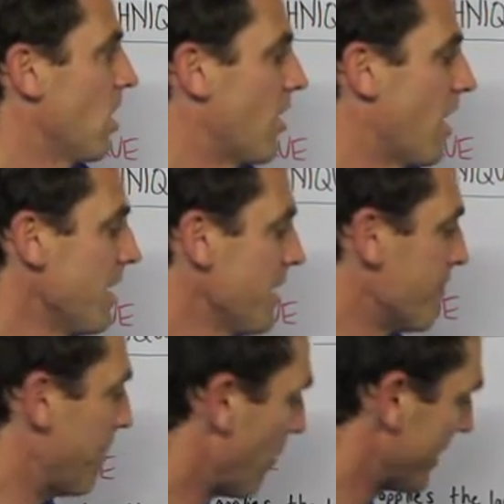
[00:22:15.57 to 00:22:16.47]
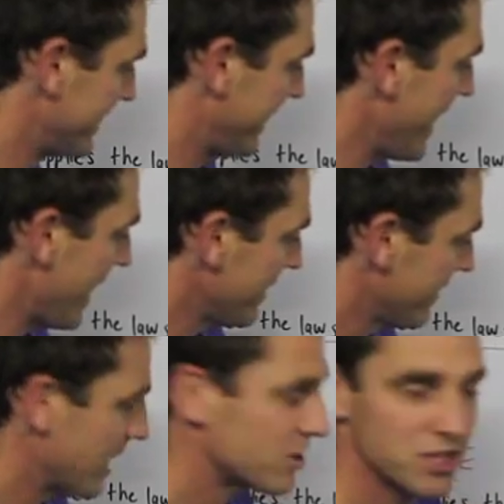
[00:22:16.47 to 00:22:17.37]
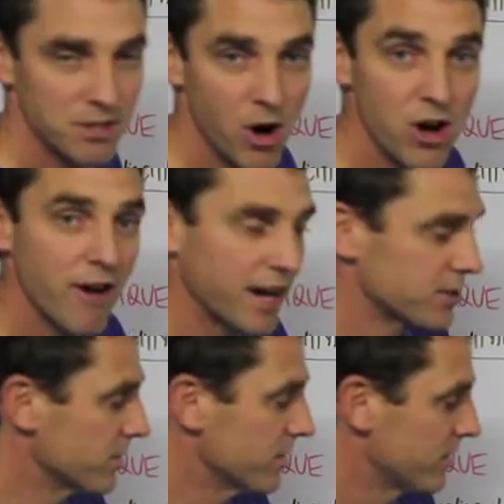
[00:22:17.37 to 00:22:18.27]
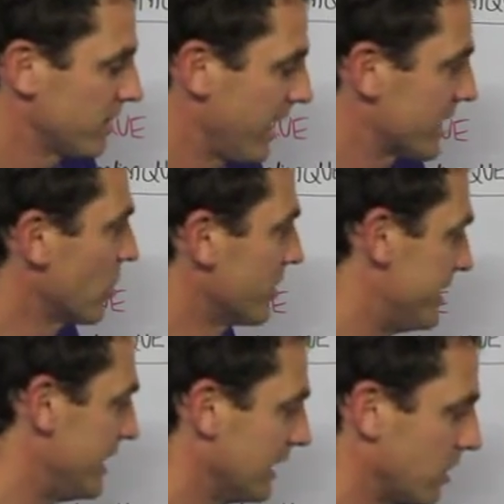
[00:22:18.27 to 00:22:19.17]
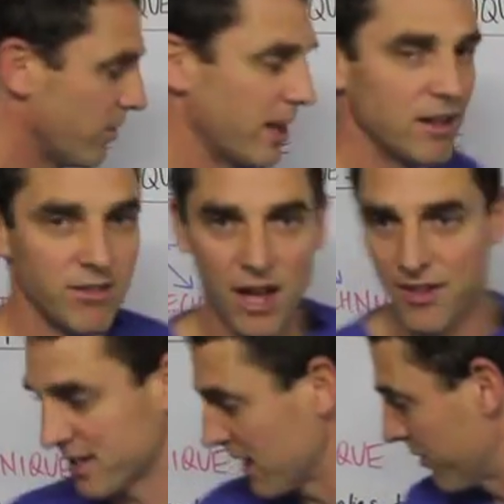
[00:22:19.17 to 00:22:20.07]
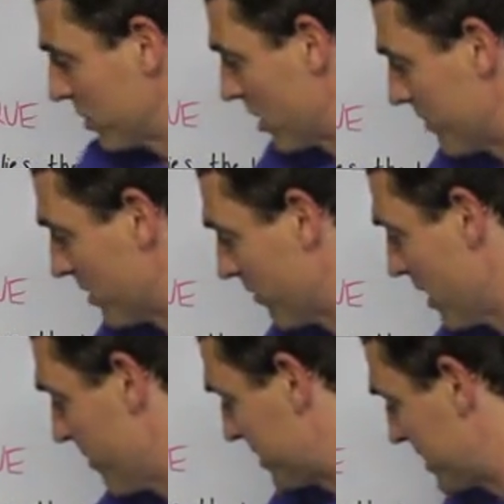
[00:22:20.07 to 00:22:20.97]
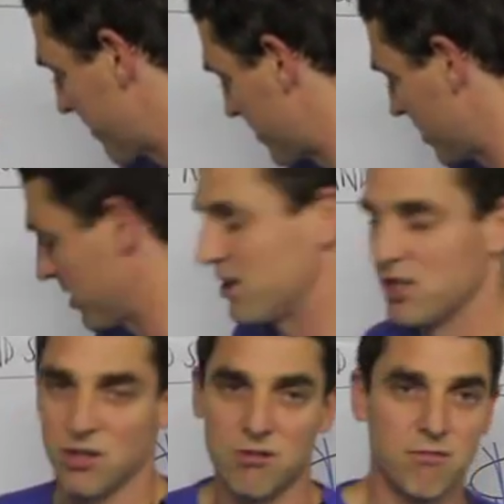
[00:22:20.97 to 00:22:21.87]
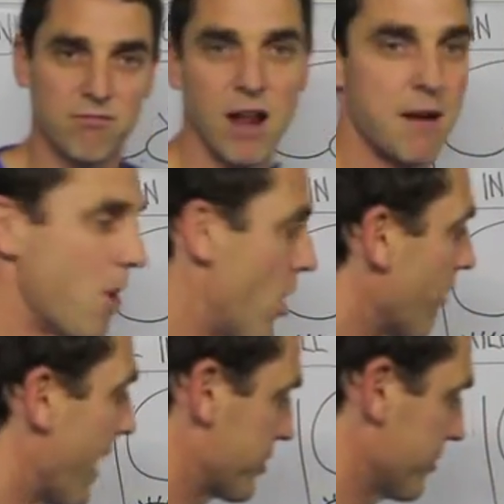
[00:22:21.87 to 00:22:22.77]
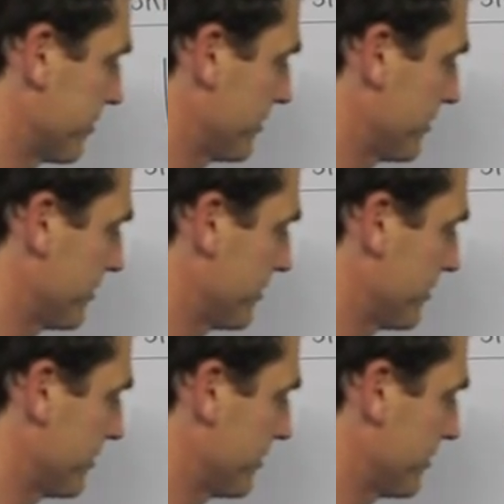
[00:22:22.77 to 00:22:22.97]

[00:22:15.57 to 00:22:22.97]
All right, but once again, that's just a motor action. It's not dealing with any of the other stuff in terms of perception, decision, and motor action.